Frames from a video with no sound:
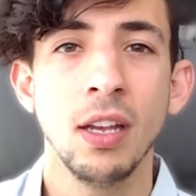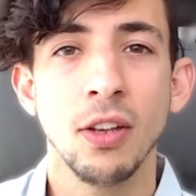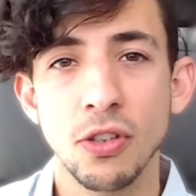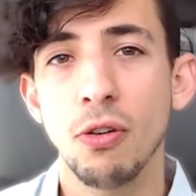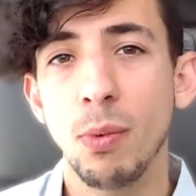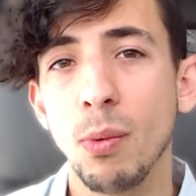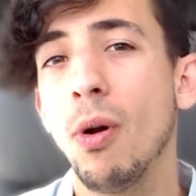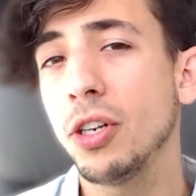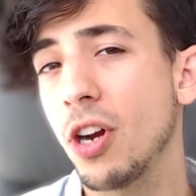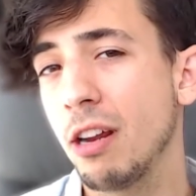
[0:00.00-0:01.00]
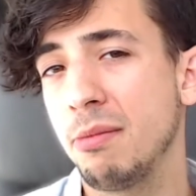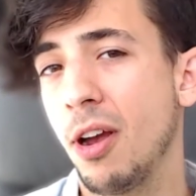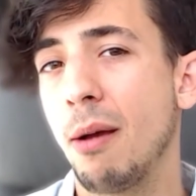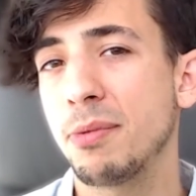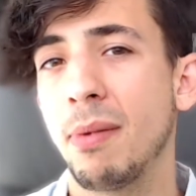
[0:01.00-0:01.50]
So we want to try to be
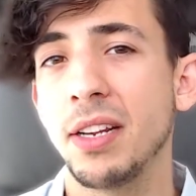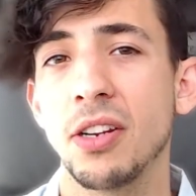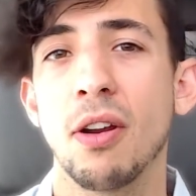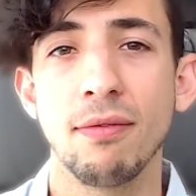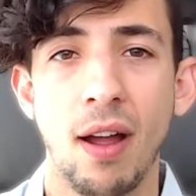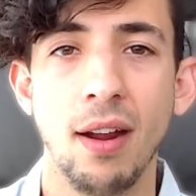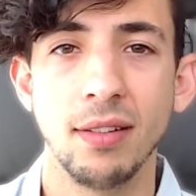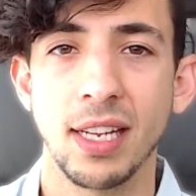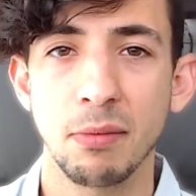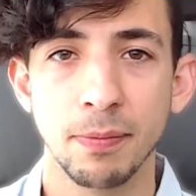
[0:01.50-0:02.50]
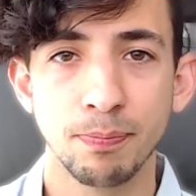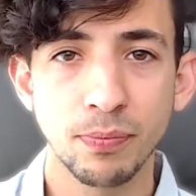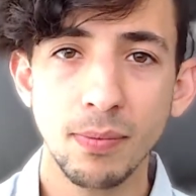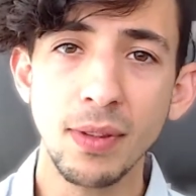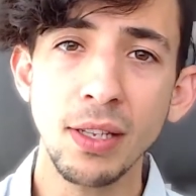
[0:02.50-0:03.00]
optimizing our file names
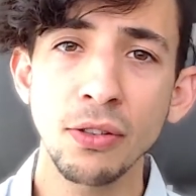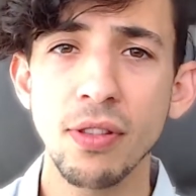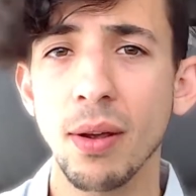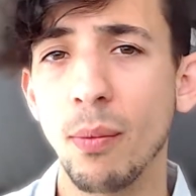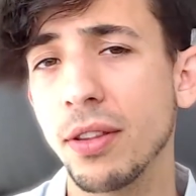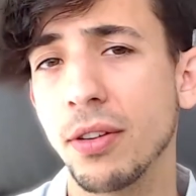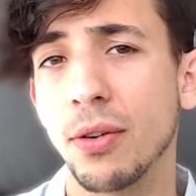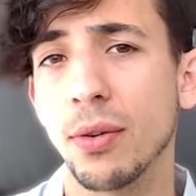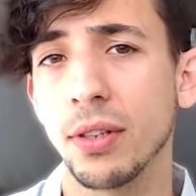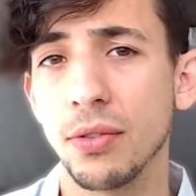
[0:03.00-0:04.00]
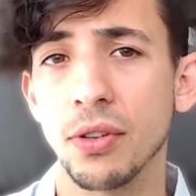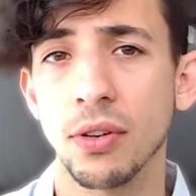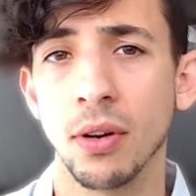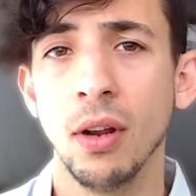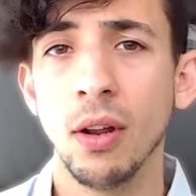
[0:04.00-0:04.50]
so that whether you're a
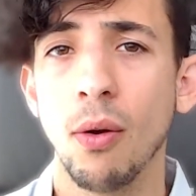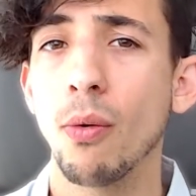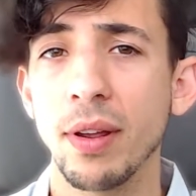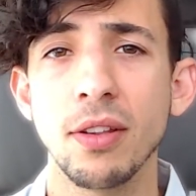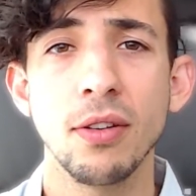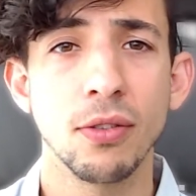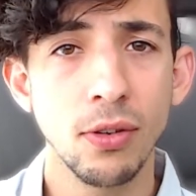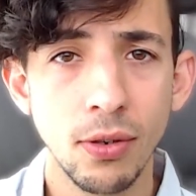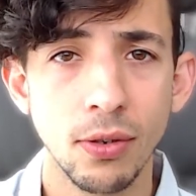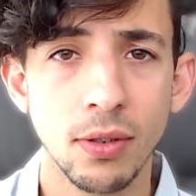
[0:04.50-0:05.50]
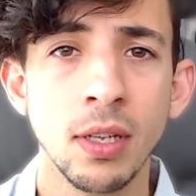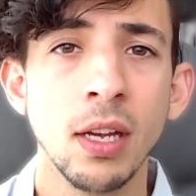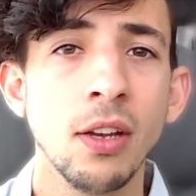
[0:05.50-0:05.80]
user or whether you're Google,